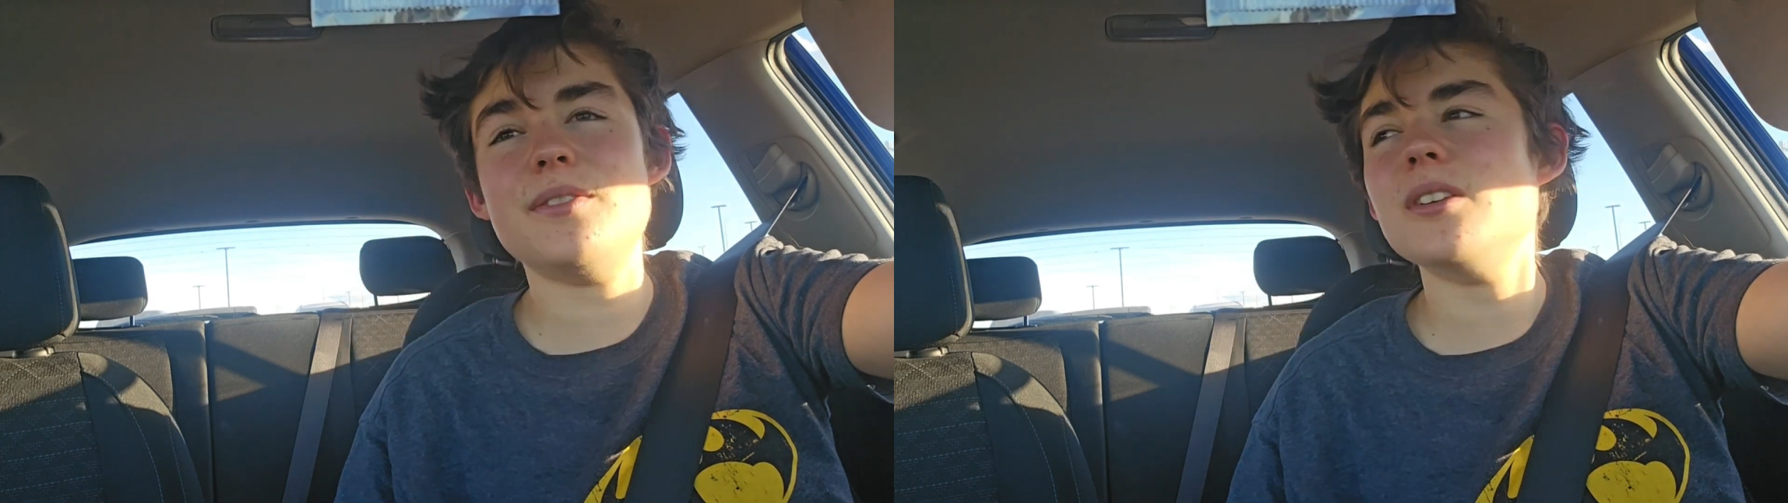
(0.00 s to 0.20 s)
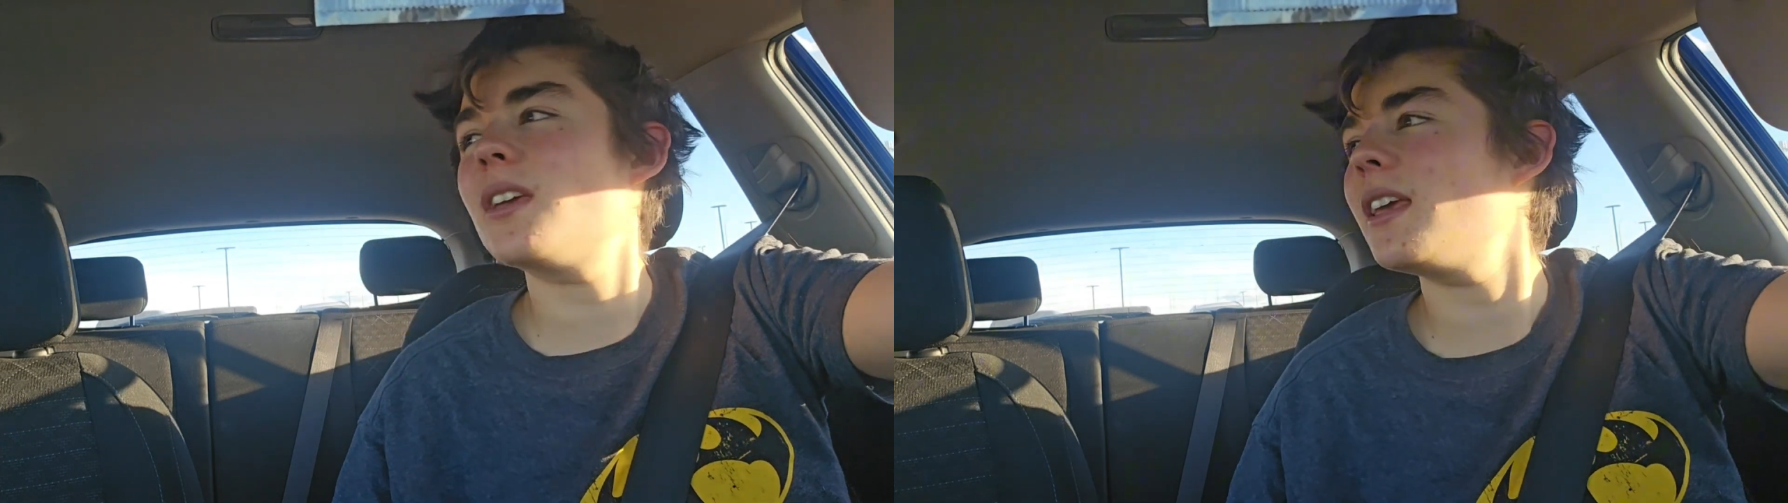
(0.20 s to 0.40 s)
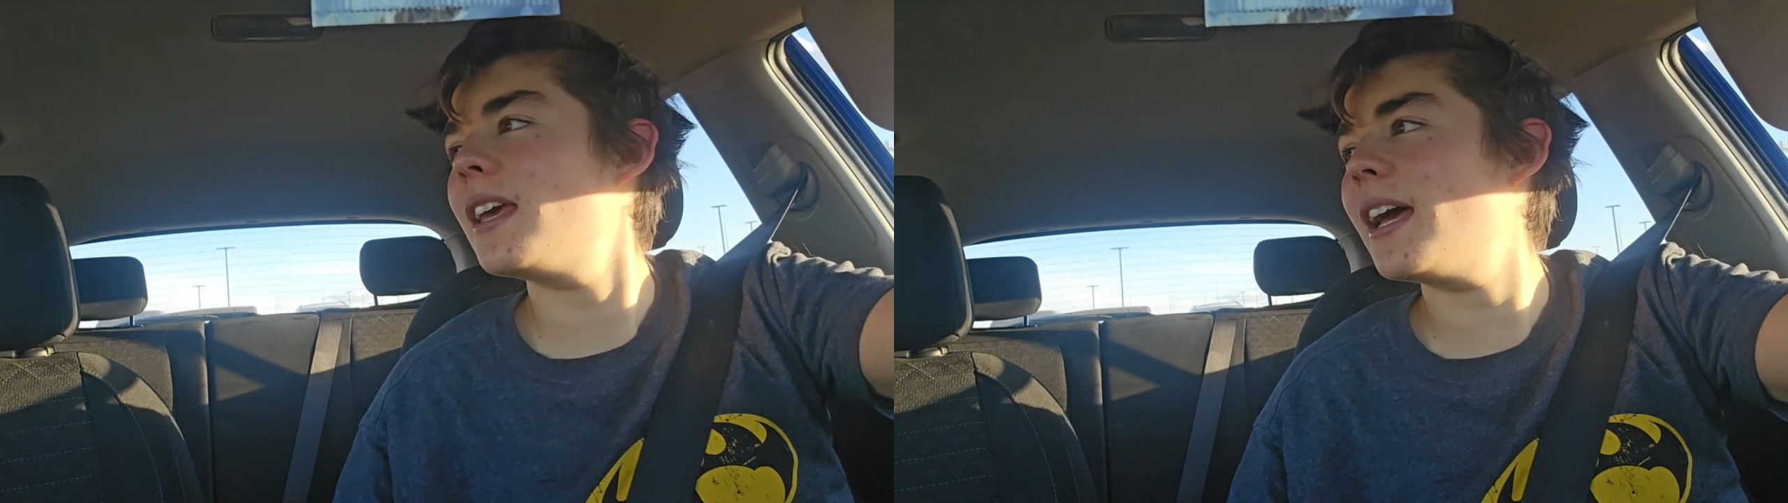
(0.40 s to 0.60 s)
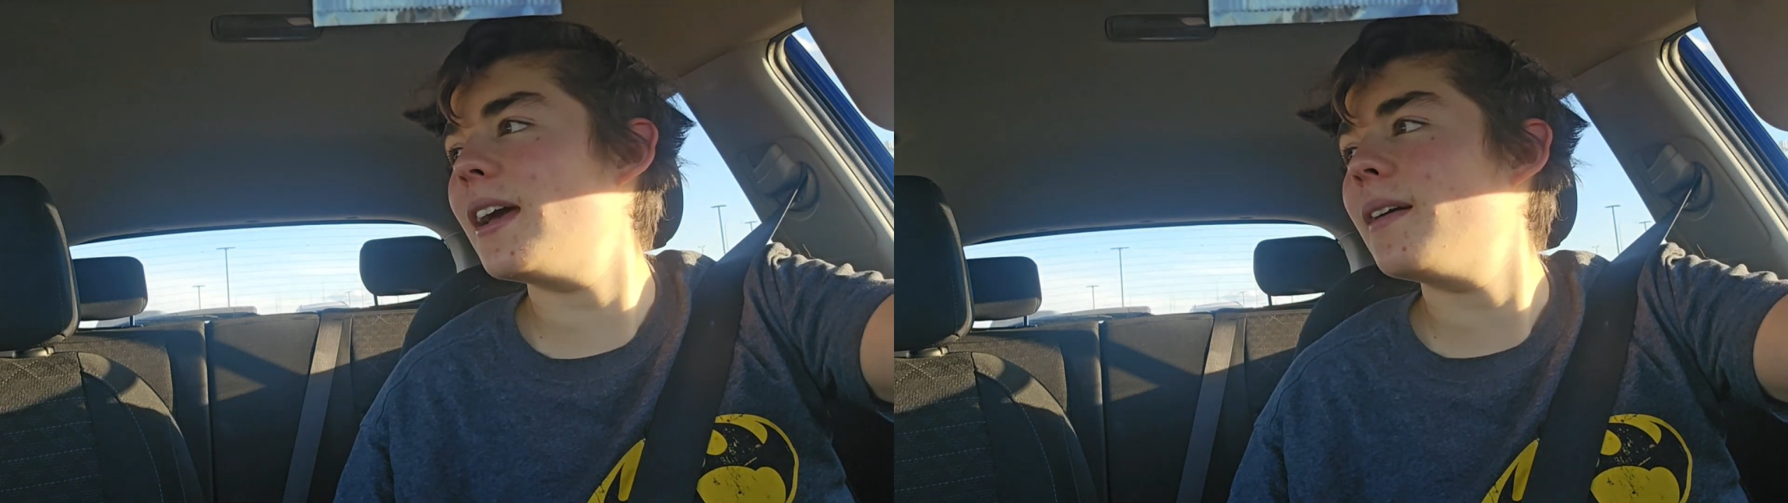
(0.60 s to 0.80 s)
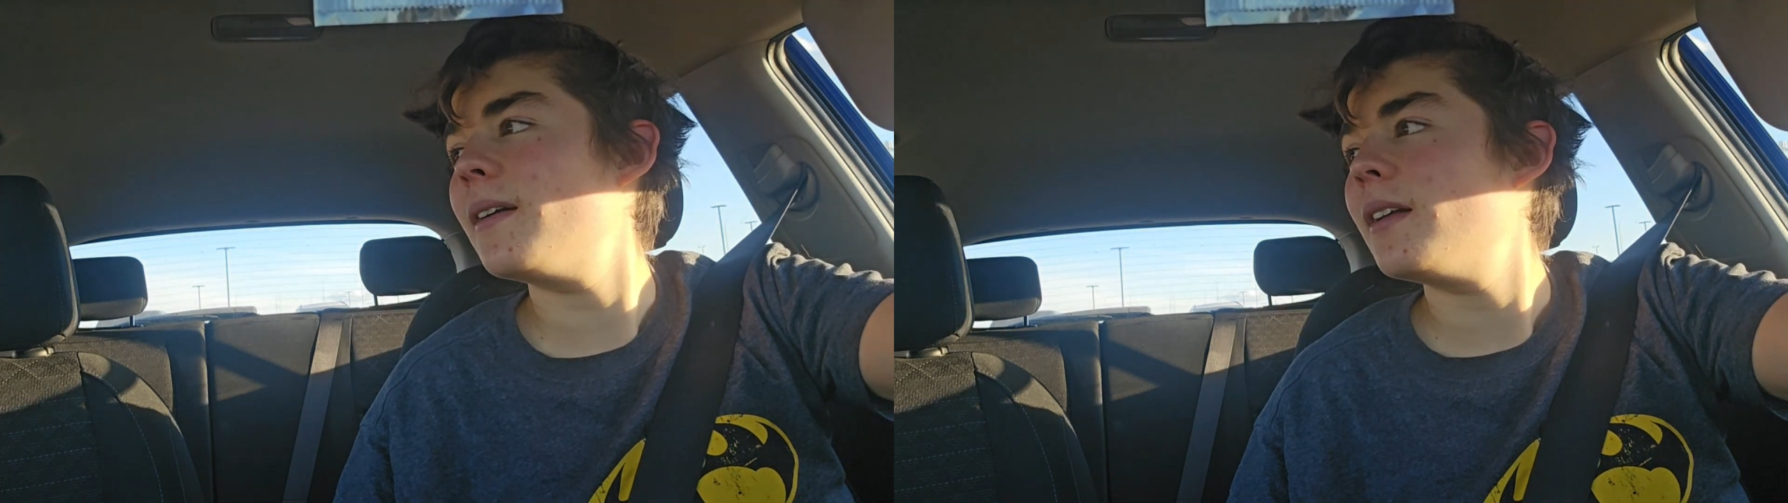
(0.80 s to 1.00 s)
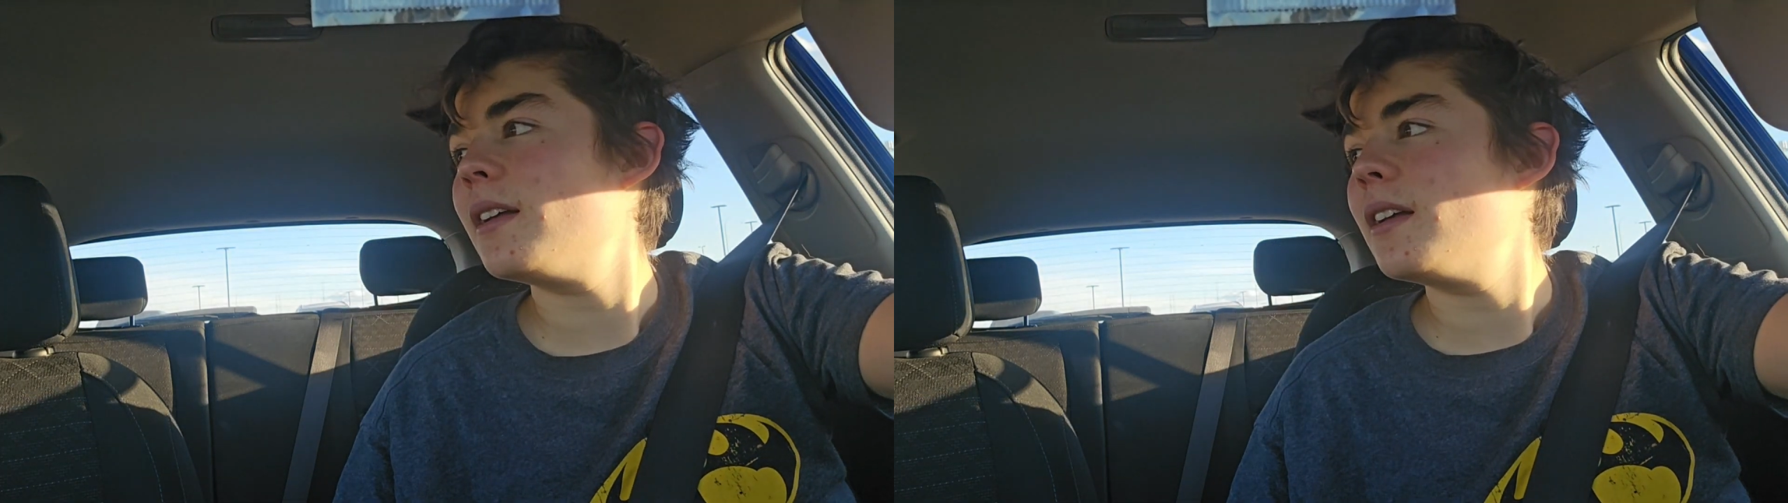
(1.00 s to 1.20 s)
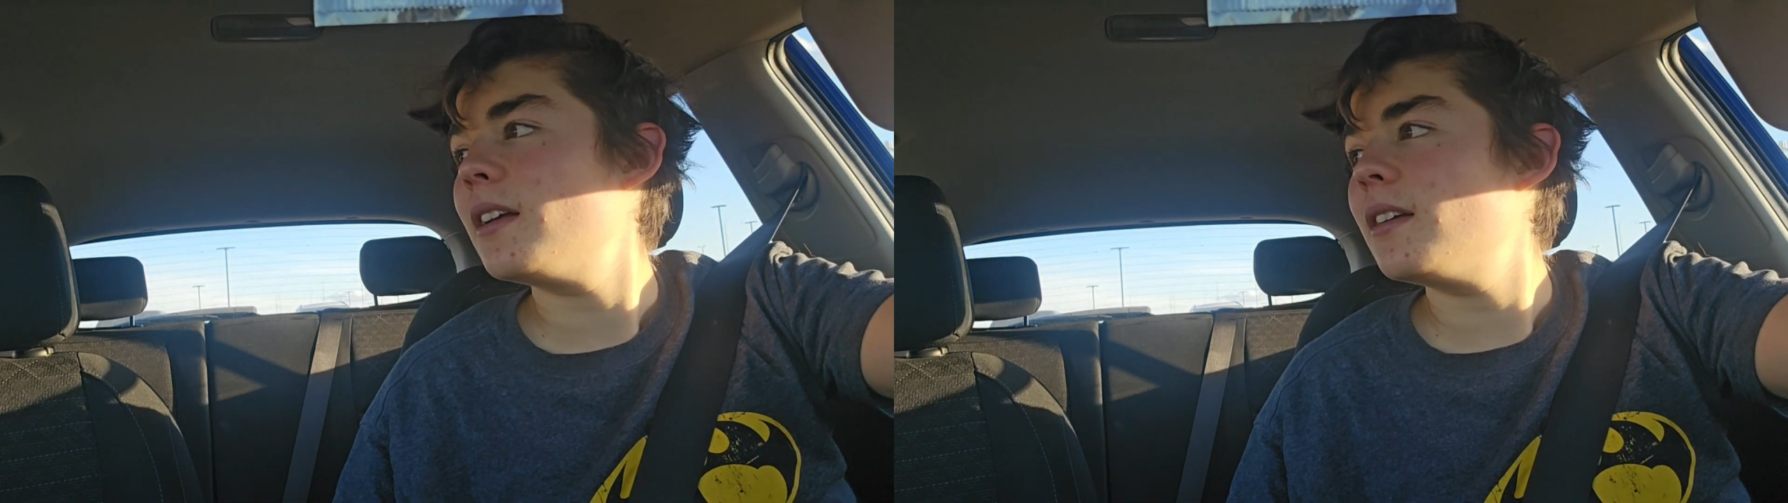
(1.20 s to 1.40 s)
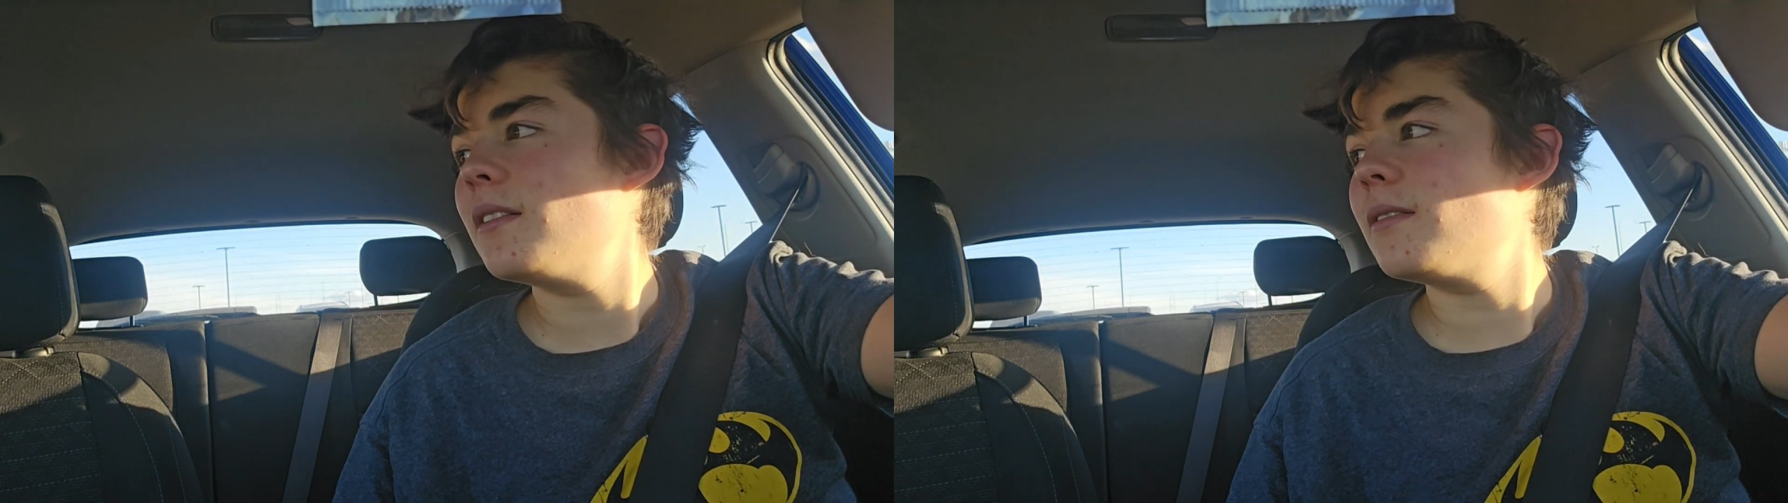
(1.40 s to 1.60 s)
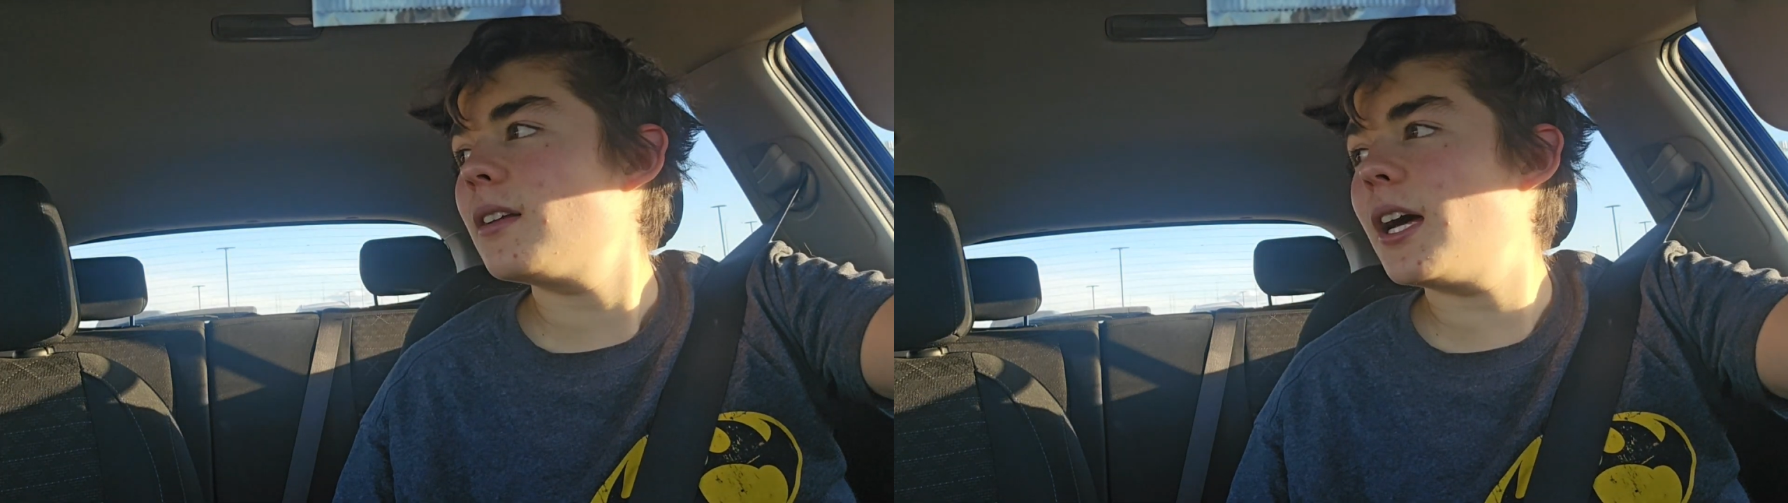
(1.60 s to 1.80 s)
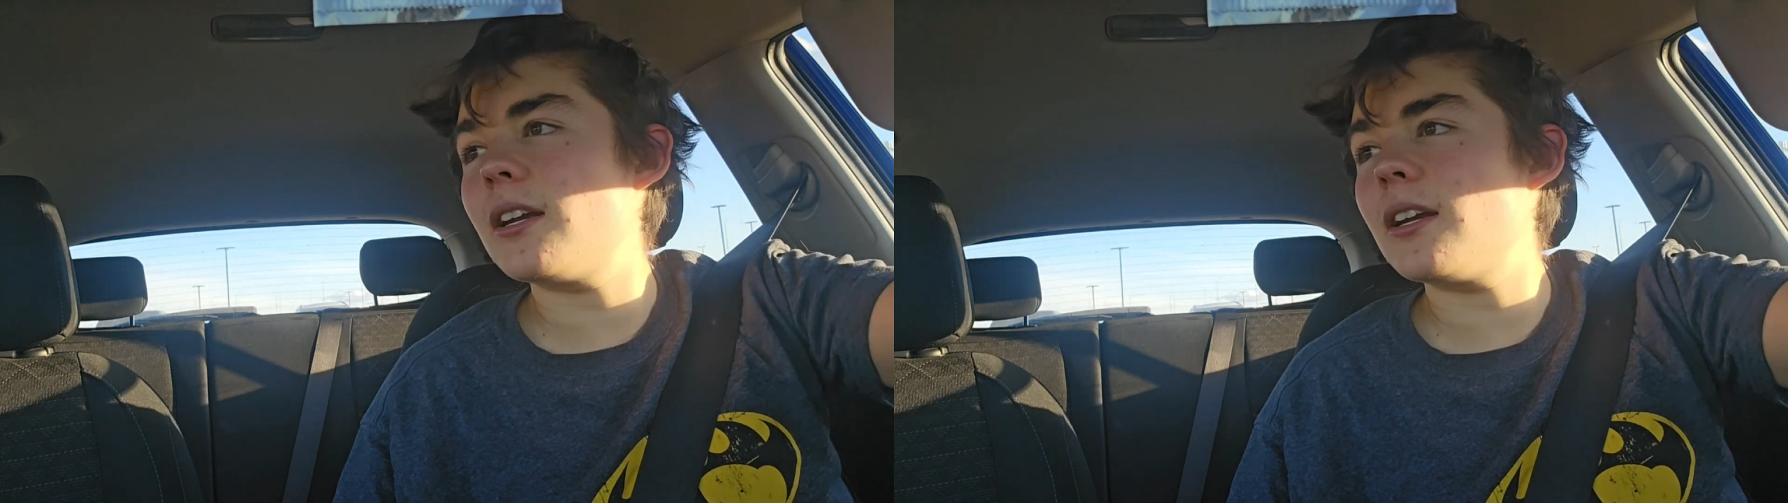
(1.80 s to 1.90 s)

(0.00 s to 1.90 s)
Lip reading: you can get, I